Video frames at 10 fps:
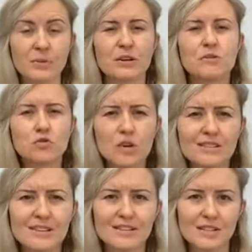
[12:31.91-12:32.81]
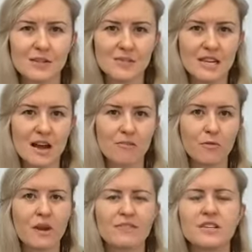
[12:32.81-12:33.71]
We don't trust ourselves enough.
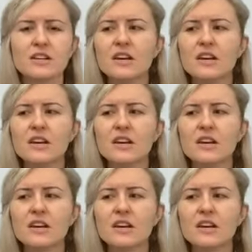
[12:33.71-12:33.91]
We have to